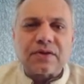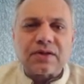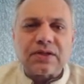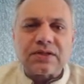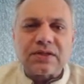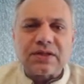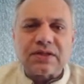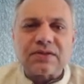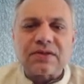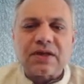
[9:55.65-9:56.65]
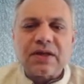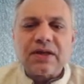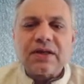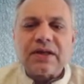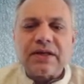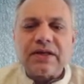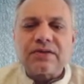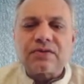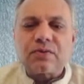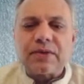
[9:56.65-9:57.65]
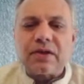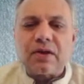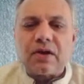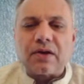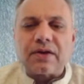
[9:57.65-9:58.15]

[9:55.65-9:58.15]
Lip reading: the deceased needs to be gone.